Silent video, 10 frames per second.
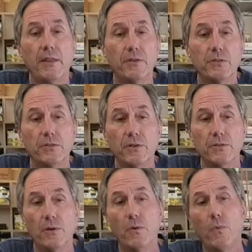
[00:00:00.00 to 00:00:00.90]
There's, there's
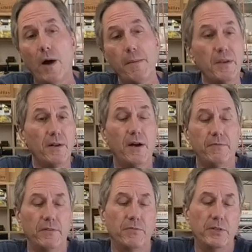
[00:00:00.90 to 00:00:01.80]
no wiping
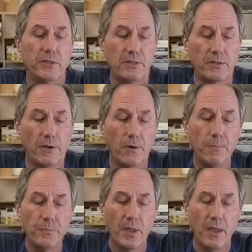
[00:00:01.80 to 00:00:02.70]
off of this.
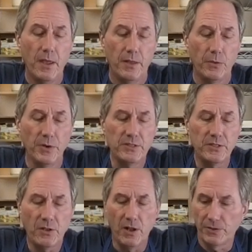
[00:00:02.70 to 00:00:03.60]
So the reason
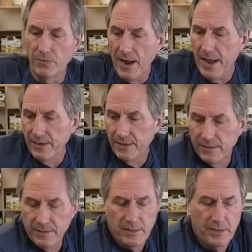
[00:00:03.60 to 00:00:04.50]
it's called
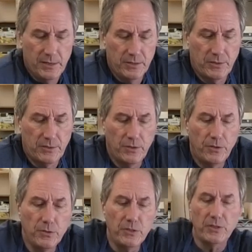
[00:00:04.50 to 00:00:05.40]
dragging is you
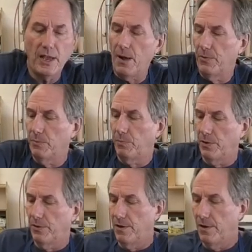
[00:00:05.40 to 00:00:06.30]
do just that when you put
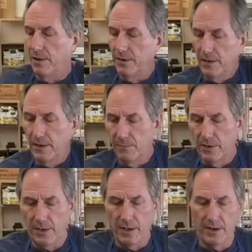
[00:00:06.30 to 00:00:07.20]
it on. And I'm going
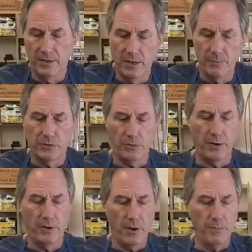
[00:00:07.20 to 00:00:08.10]
to kind of demonstrate
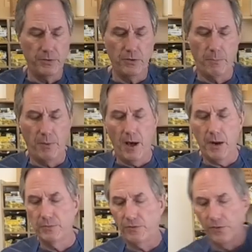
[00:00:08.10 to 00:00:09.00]
here. I'm going to do the
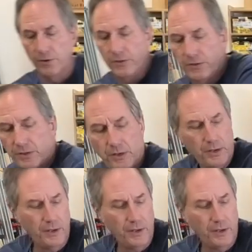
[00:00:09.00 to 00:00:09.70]
bottoms first,